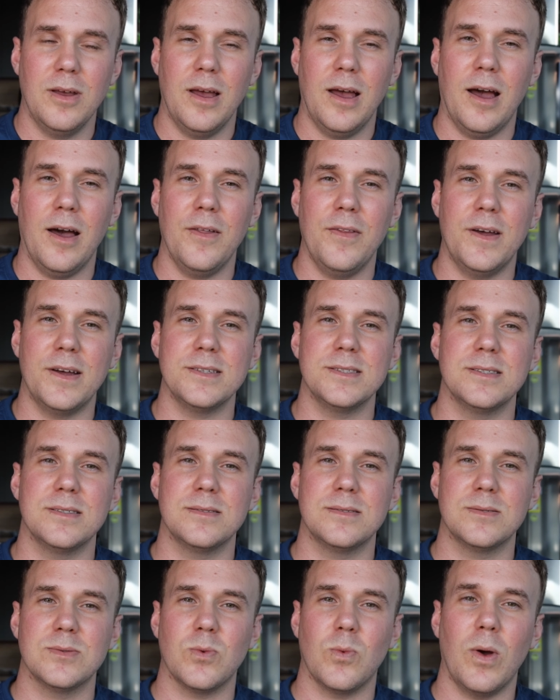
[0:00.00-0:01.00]
how that
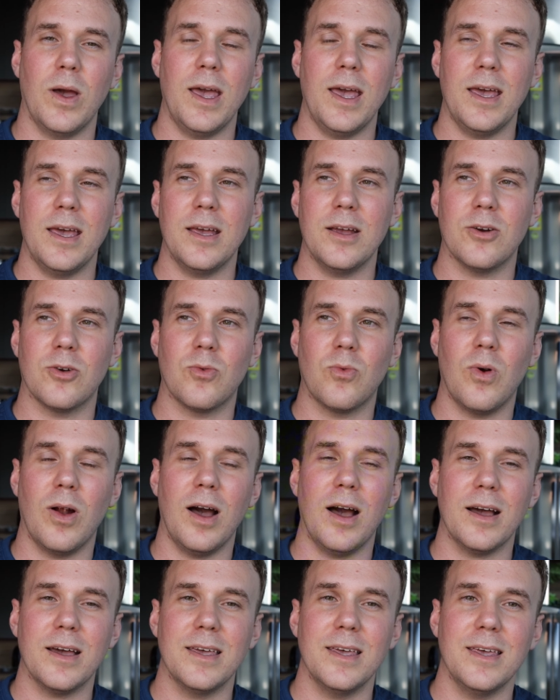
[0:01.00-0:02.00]
swaying or
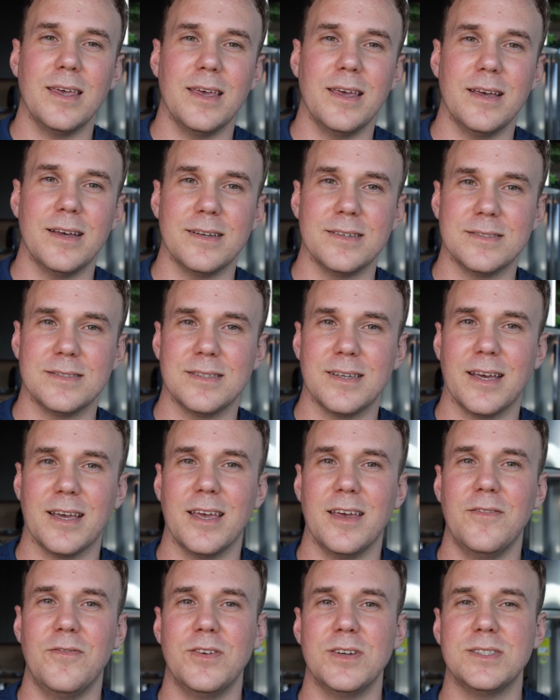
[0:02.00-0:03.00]
rocking is. Like
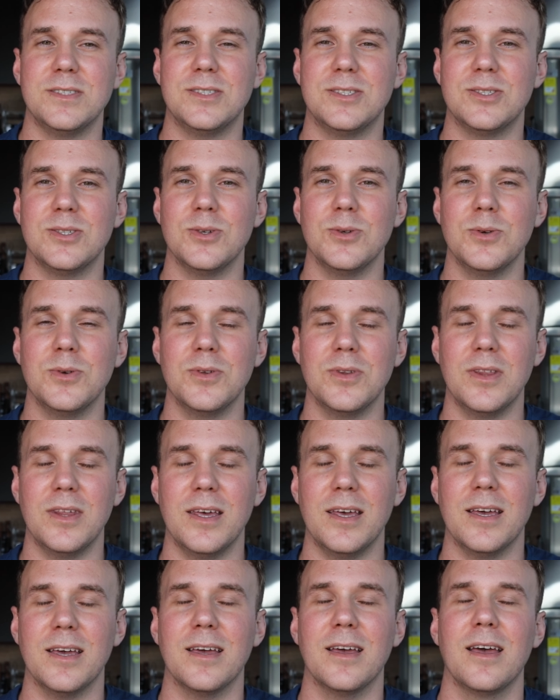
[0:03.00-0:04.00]
if it's
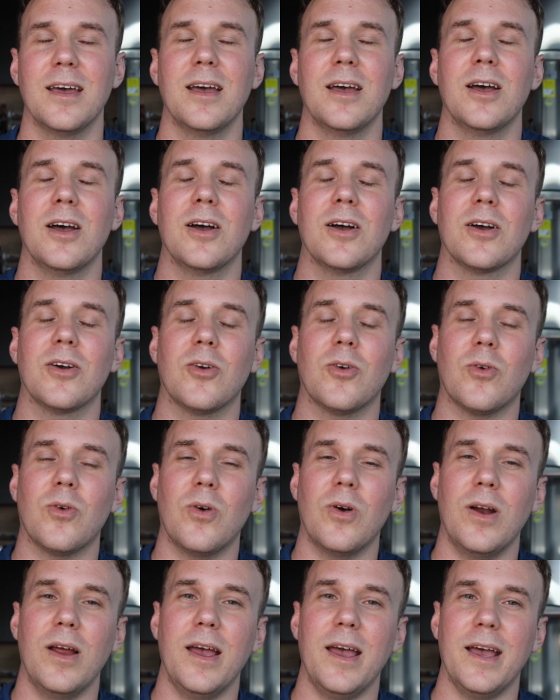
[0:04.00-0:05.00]
soothing,
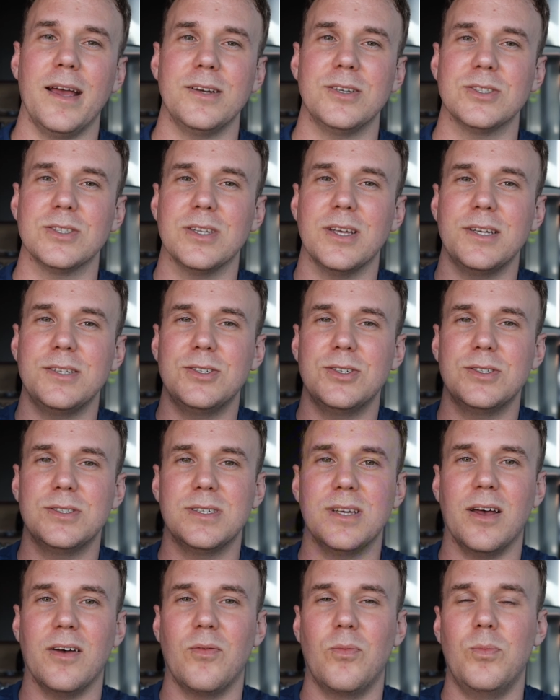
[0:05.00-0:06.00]
great. Just let
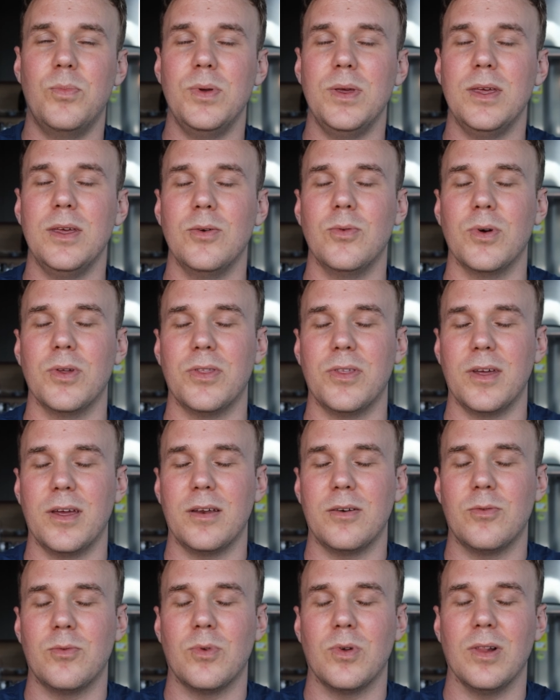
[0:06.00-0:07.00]
yourself be with it.
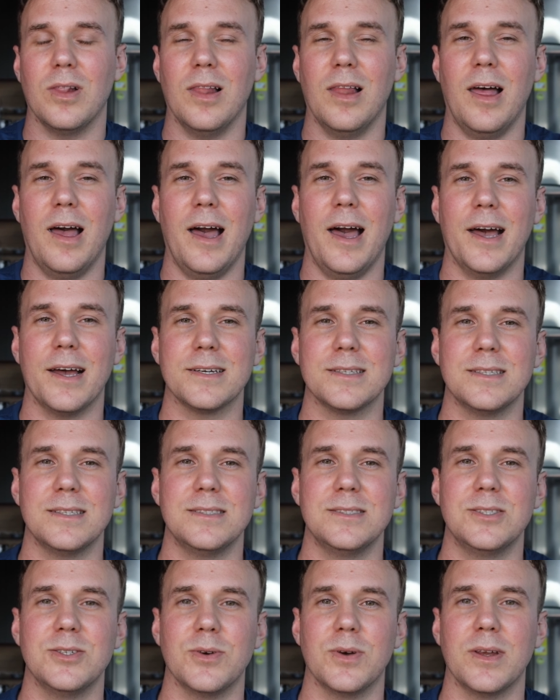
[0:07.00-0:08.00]
Relax
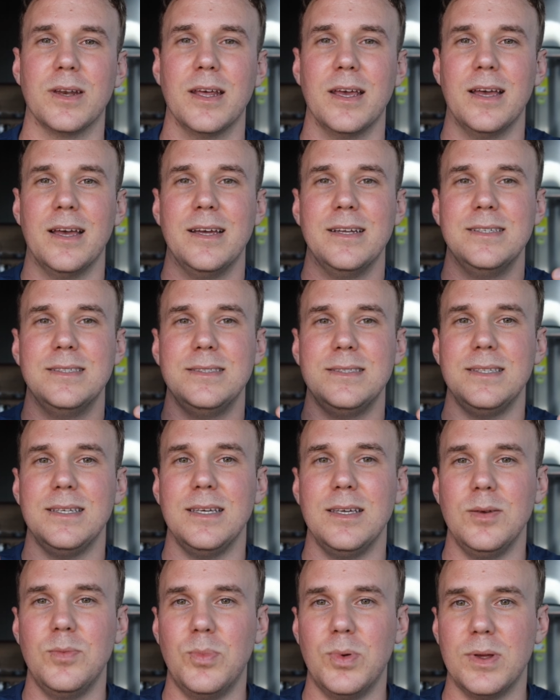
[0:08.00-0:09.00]
into it.
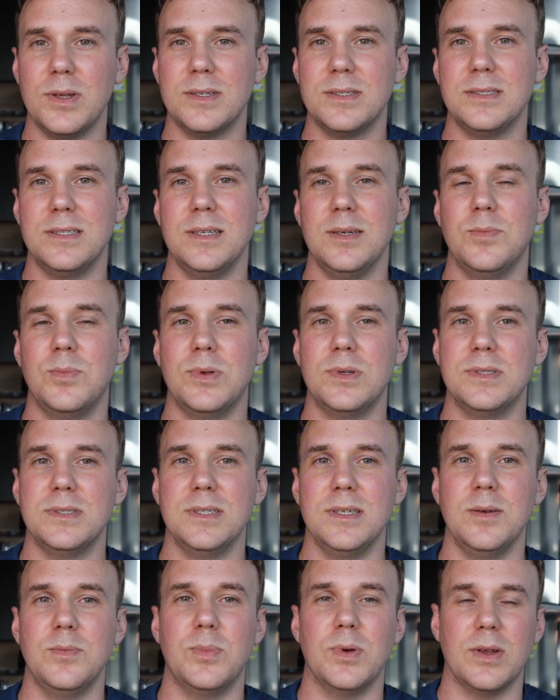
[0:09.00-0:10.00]
Deepen, deepen,
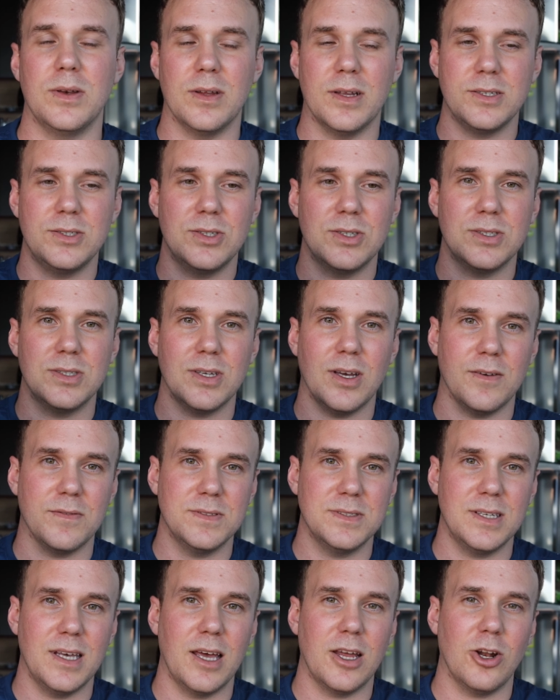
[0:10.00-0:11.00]
deepen. Let yourself
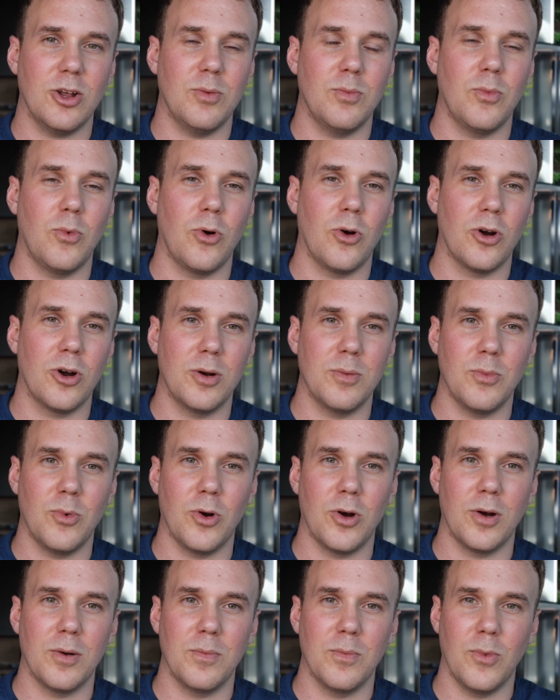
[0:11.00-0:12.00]
settle more and
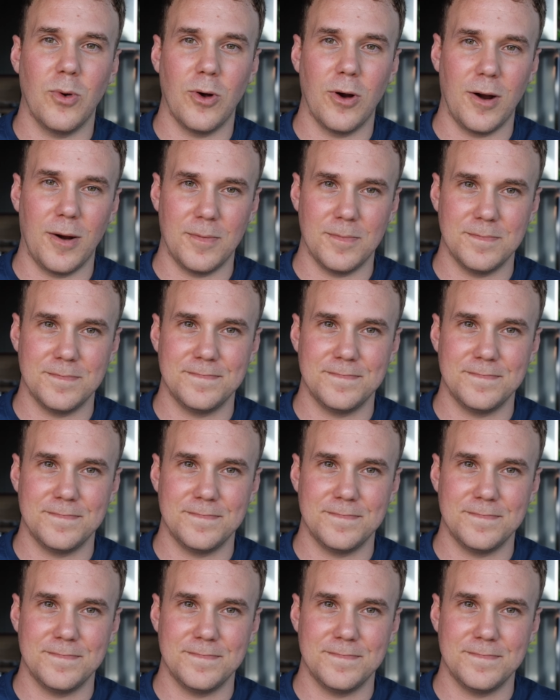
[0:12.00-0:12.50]
more and more.